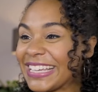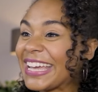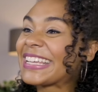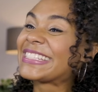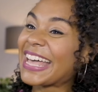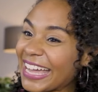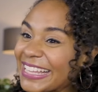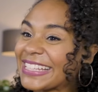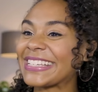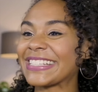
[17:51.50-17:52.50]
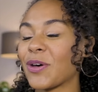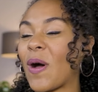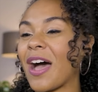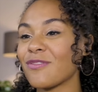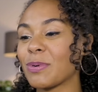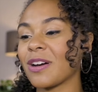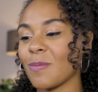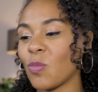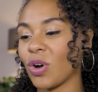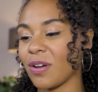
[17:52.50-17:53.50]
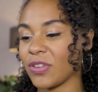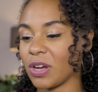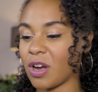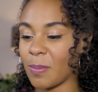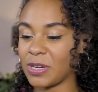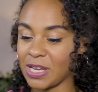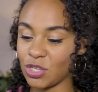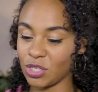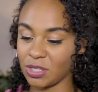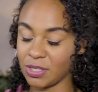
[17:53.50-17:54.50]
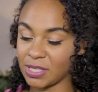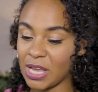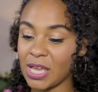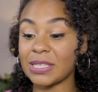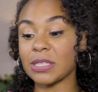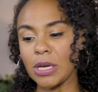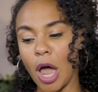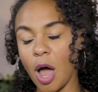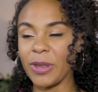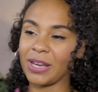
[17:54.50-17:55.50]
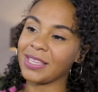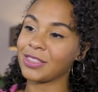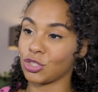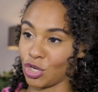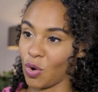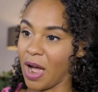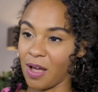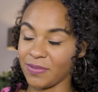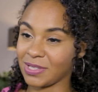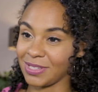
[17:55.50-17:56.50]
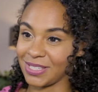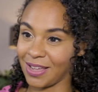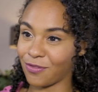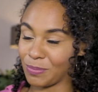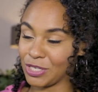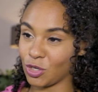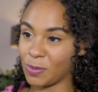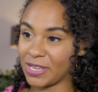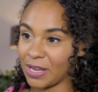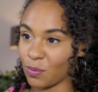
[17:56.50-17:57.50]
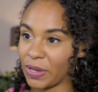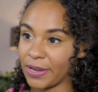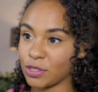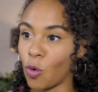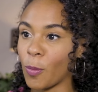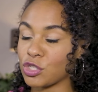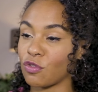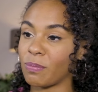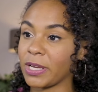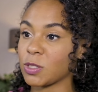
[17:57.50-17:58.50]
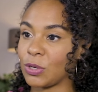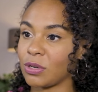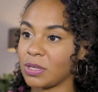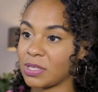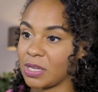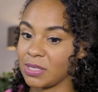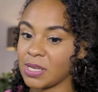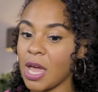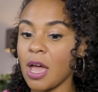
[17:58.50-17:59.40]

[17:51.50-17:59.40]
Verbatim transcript: exactly. So I've become more of an accommodations snob. And I think the show obviously did that for me too, because I realized so much of my experience is